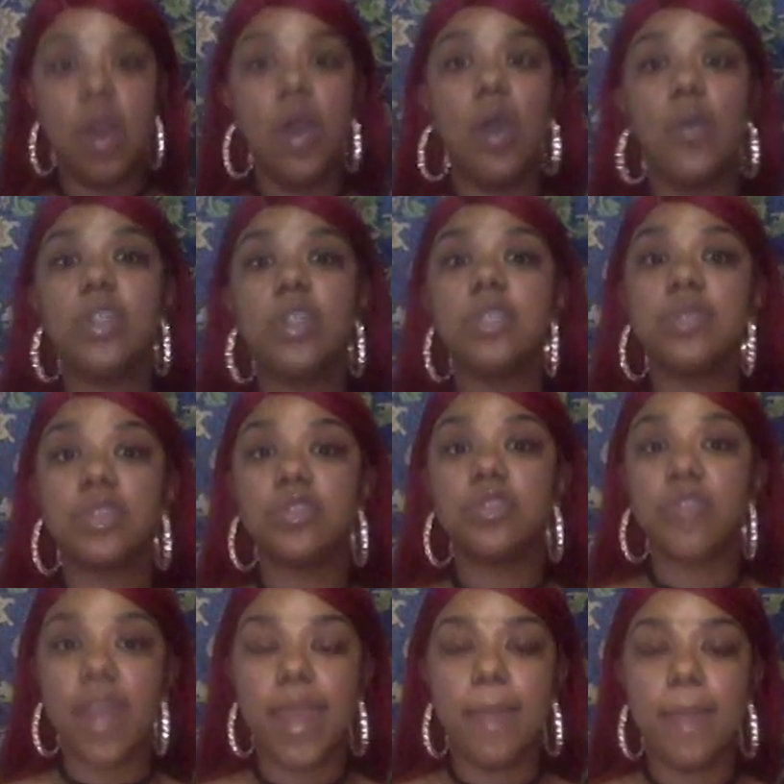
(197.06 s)
which it was
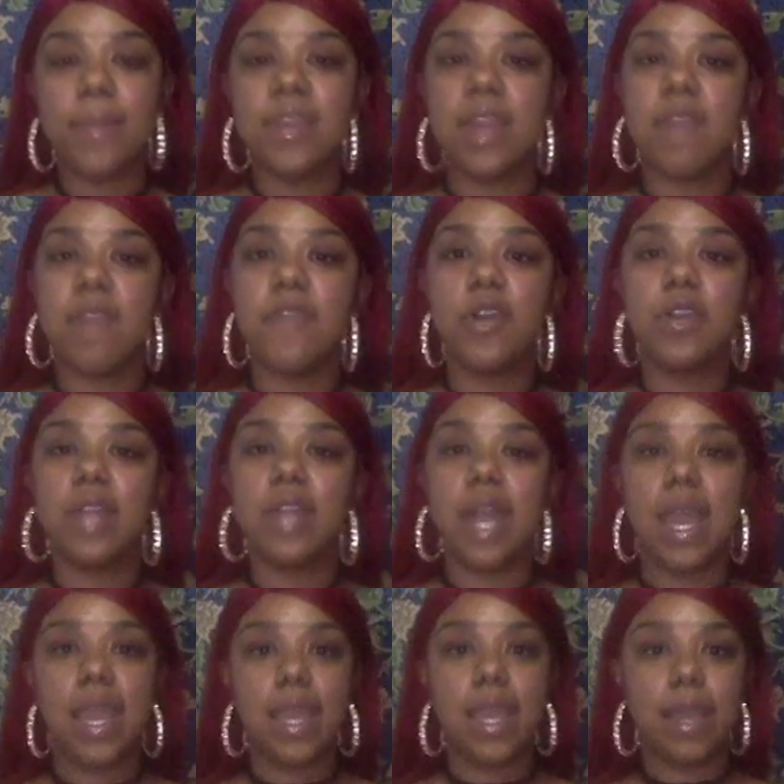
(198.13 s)
great. But then I felt
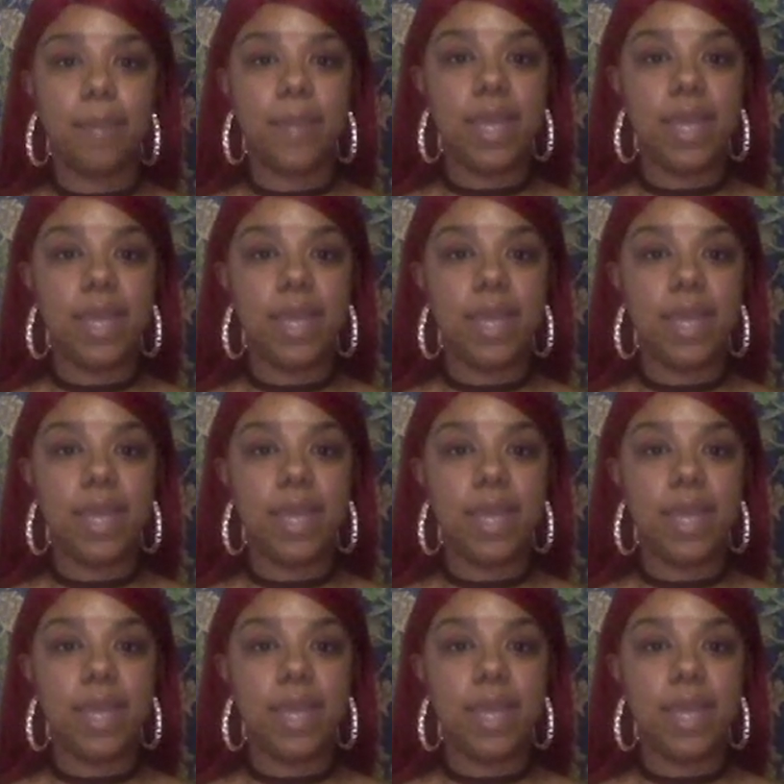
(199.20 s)
like